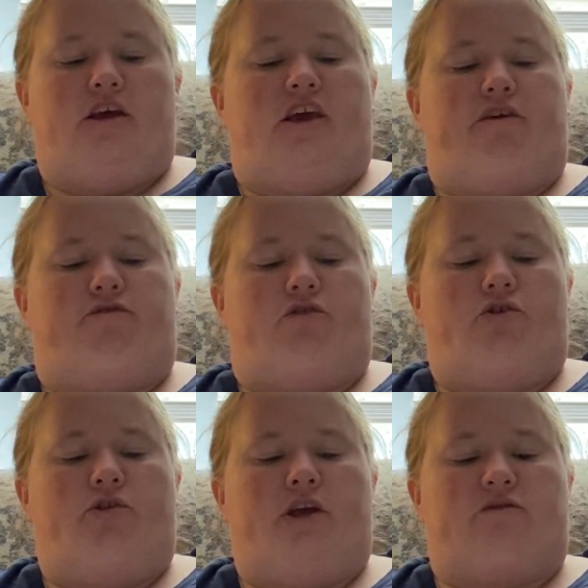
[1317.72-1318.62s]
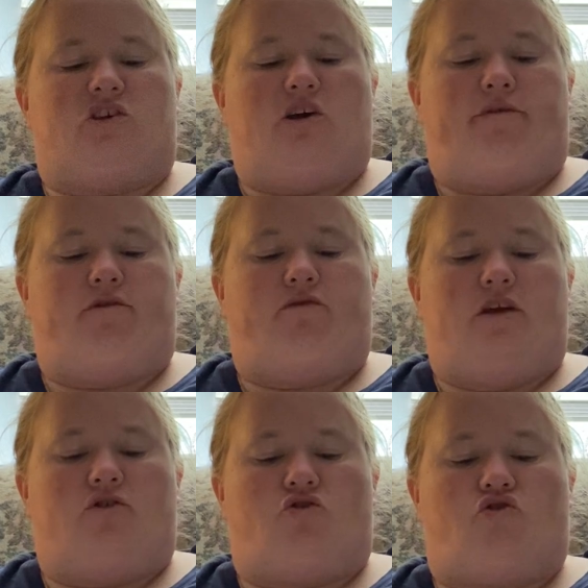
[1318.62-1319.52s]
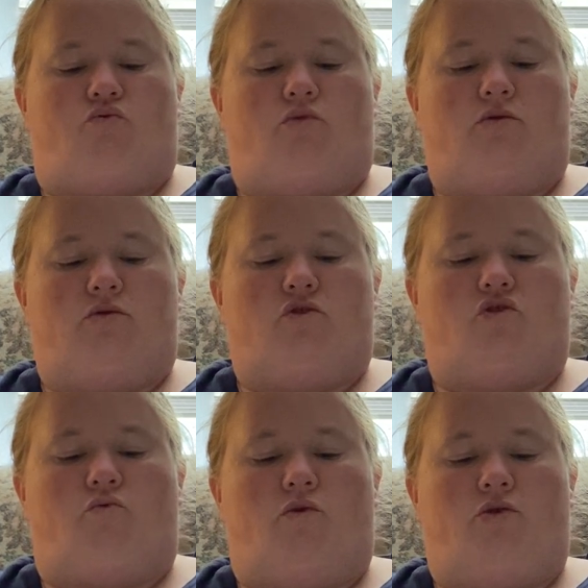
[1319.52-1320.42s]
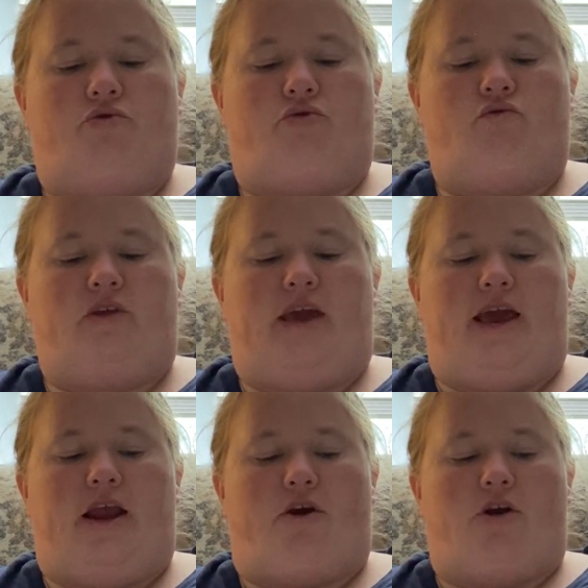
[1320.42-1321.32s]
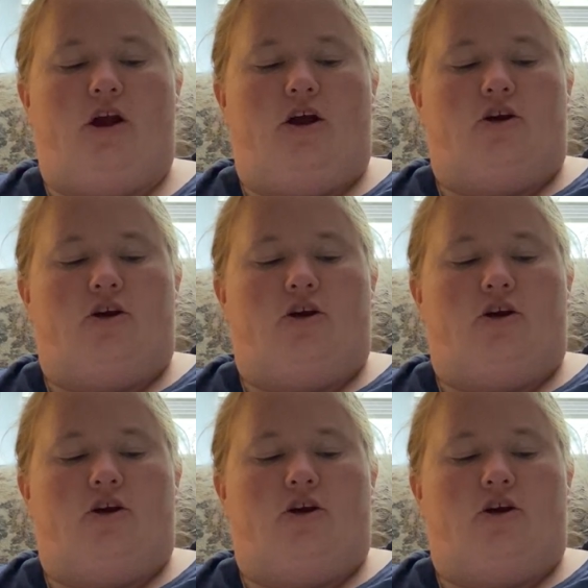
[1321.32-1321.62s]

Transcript: a flurry of soft feathers twir swirled through the air,